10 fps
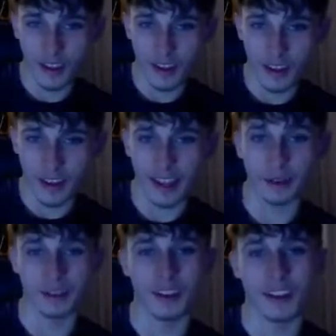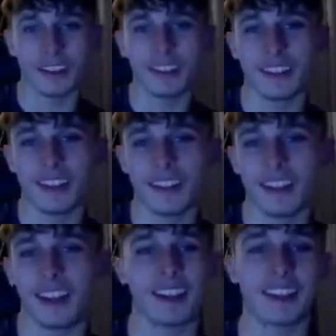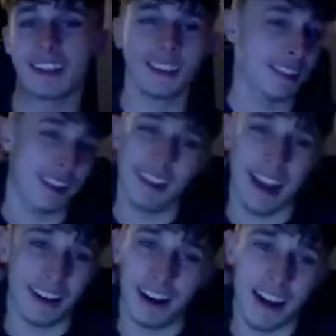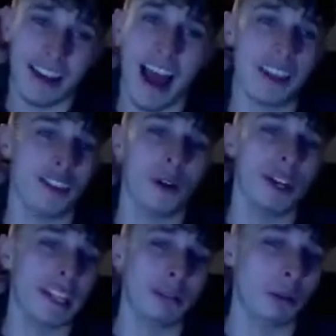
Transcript: That was nice. That guy had no idea what was